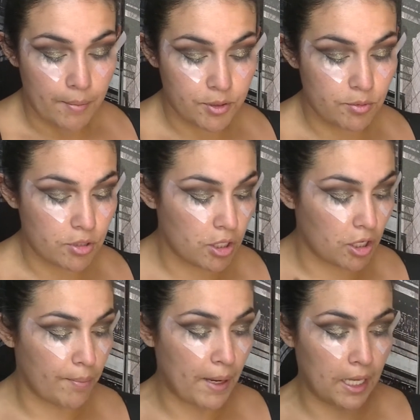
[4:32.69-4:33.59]
So I'm just going
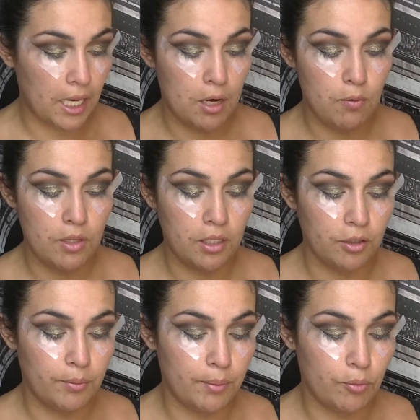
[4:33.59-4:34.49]
to go back in with a
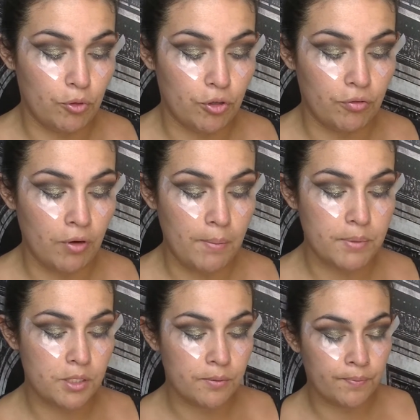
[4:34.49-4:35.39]
little bit more
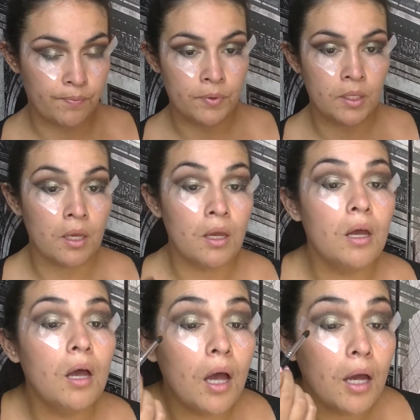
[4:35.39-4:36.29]
Corrupt
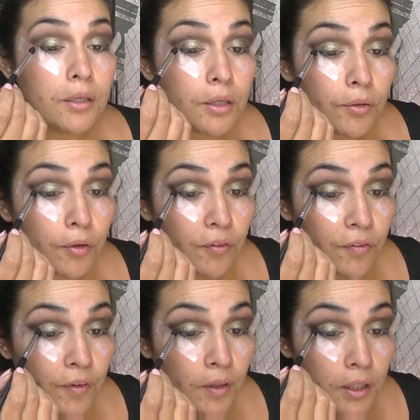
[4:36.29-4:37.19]
and just sort of
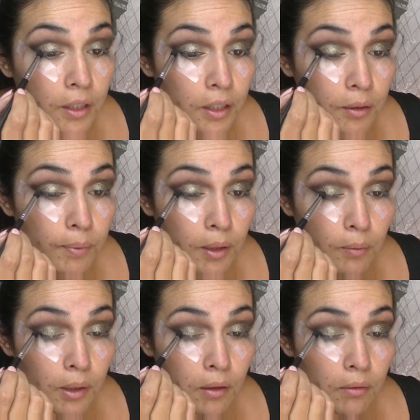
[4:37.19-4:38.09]
fill in this bit
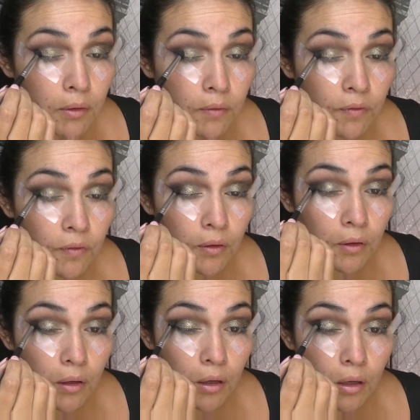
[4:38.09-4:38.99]
where we've
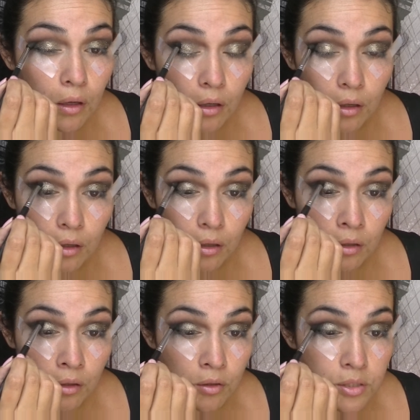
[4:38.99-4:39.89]

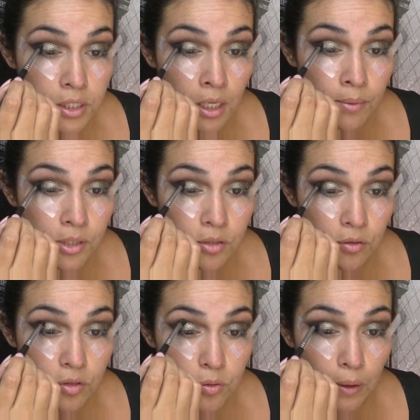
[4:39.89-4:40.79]
lost some and just
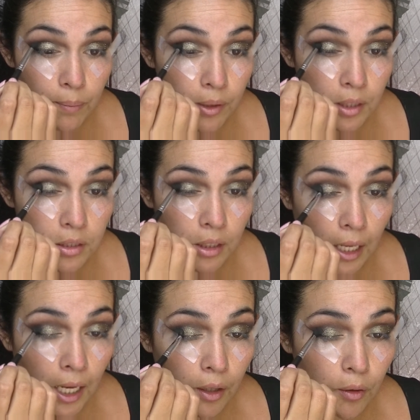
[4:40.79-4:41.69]
sort of sweep it into the
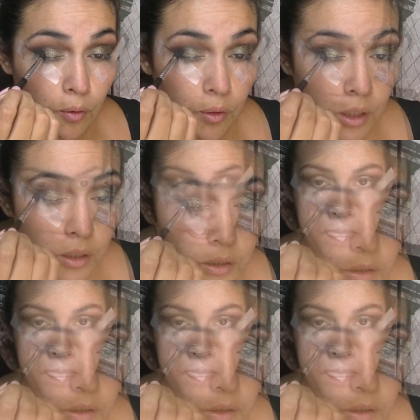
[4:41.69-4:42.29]
outer corner.